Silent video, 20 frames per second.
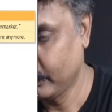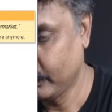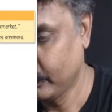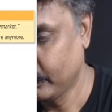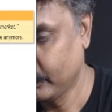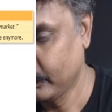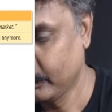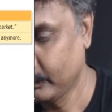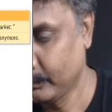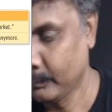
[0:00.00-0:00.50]

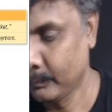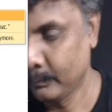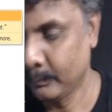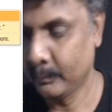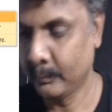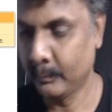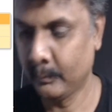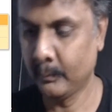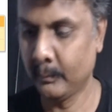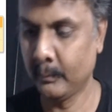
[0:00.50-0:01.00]

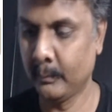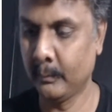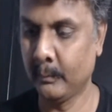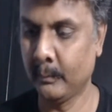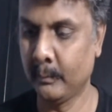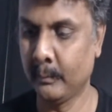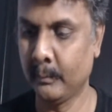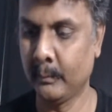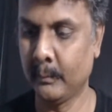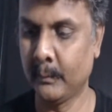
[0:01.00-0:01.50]

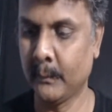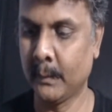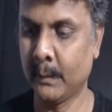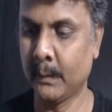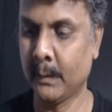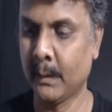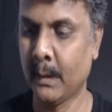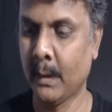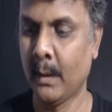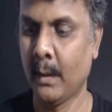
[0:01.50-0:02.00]

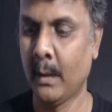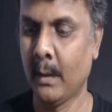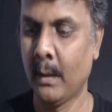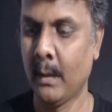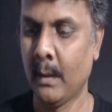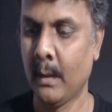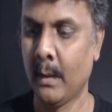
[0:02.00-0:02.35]
[no speech]